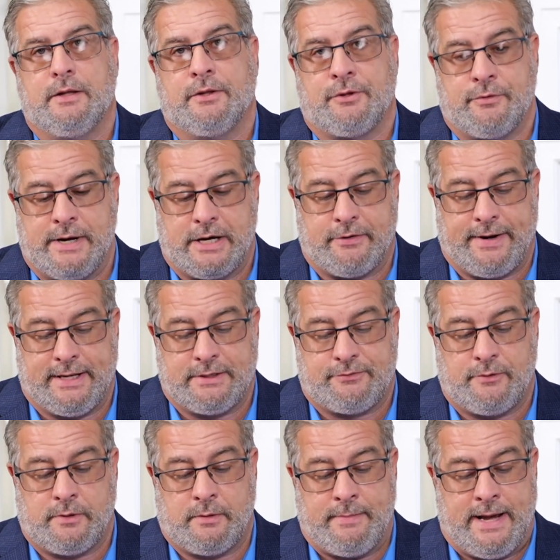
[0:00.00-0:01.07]
3 grants
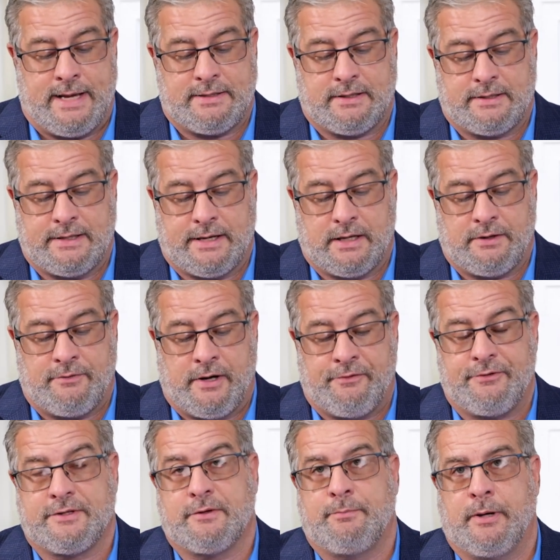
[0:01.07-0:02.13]
from the Mass Executive
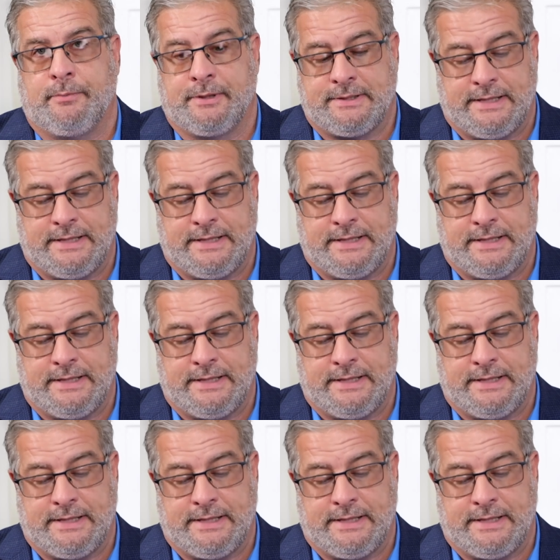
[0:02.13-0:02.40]
Office of Public